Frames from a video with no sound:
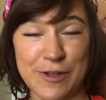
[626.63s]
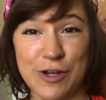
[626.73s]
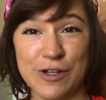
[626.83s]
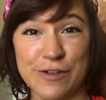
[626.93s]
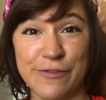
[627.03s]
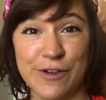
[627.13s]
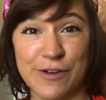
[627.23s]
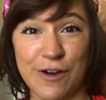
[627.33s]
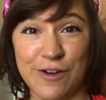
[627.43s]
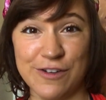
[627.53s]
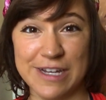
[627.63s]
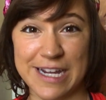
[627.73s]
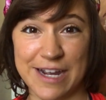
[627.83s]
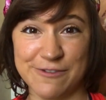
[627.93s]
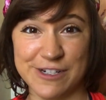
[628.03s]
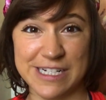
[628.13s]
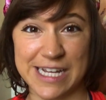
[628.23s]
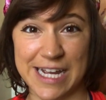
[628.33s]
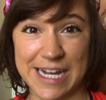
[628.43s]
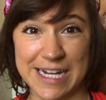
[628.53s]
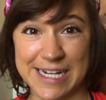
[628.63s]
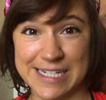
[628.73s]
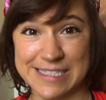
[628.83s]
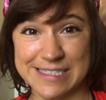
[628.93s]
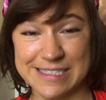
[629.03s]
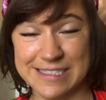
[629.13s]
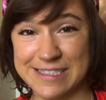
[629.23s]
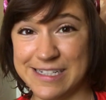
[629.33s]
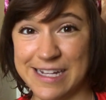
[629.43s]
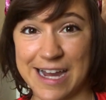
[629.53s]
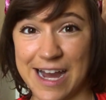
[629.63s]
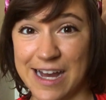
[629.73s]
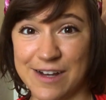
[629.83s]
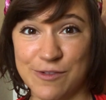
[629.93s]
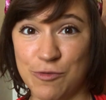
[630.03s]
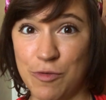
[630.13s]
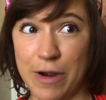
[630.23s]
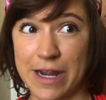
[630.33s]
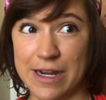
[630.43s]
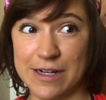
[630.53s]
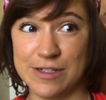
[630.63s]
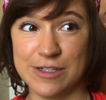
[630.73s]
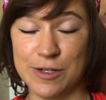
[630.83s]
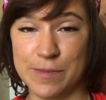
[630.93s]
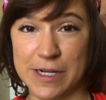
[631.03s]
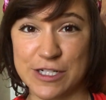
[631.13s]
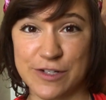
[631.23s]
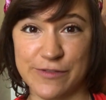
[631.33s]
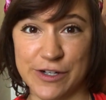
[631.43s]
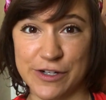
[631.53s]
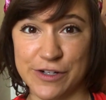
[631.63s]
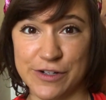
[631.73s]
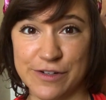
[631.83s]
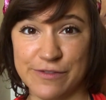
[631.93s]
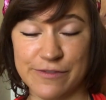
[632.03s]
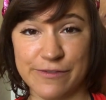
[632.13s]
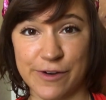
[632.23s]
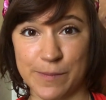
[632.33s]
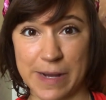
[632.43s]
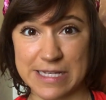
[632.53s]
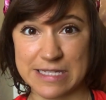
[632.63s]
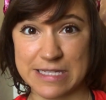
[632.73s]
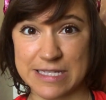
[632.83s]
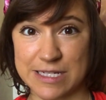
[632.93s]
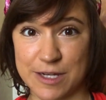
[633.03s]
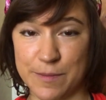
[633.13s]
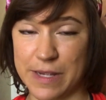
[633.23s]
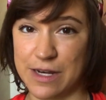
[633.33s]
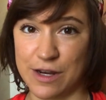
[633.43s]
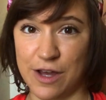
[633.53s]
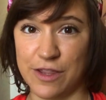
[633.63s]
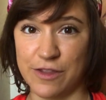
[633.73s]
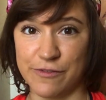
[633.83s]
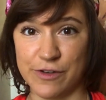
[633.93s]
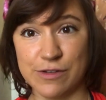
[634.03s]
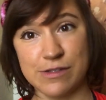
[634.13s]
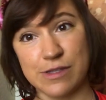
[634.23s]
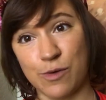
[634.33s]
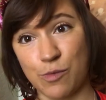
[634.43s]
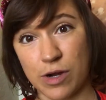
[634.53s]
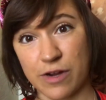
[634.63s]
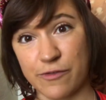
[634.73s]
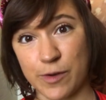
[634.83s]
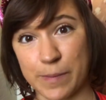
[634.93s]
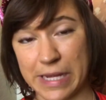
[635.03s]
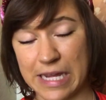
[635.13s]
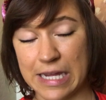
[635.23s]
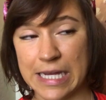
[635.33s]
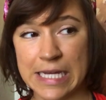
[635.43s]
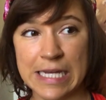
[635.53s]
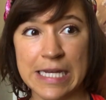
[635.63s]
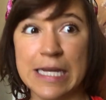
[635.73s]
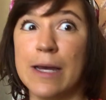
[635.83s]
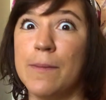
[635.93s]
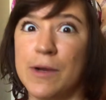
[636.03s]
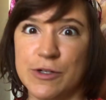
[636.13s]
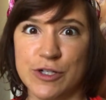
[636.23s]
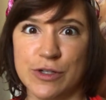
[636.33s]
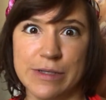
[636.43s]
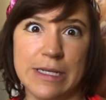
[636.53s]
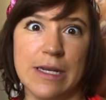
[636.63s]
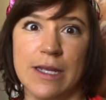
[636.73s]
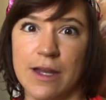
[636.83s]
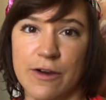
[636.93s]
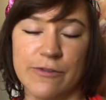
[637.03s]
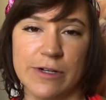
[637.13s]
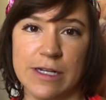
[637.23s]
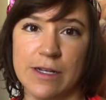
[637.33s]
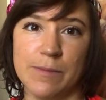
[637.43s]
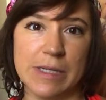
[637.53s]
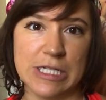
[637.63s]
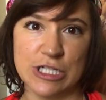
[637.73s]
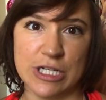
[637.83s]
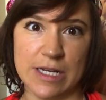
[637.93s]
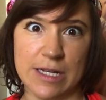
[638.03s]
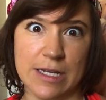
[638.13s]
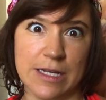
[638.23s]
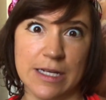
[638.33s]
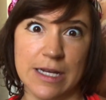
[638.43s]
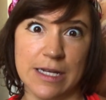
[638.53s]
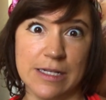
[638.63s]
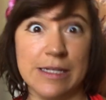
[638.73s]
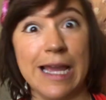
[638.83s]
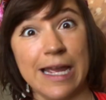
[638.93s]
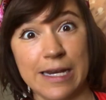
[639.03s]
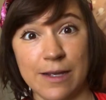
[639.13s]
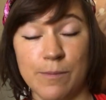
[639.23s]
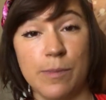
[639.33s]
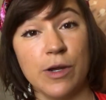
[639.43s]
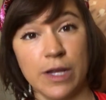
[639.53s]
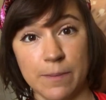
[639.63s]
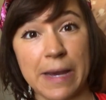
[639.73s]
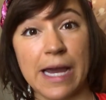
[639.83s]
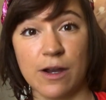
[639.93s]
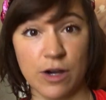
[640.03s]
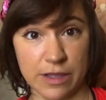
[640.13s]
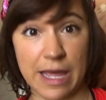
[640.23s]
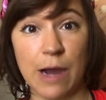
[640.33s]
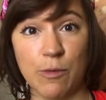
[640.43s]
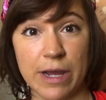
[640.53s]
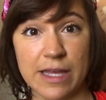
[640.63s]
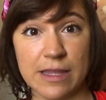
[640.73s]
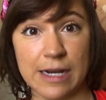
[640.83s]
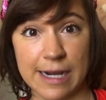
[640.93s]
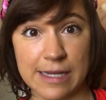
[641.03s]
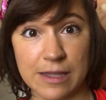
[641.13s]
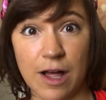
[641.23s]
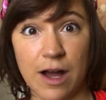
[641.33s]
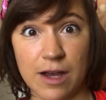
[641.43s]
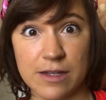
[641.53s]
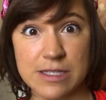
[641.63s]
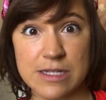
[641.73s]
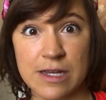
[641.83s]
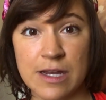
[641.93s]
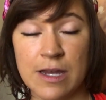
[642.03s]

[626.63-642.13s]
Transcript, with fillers: cooked food all day, every day, and yeah, way too much food for my system and not the foods that work for me. Emotional eating, overeating, binge eating, and gaining, putting back on that weight that I had lost,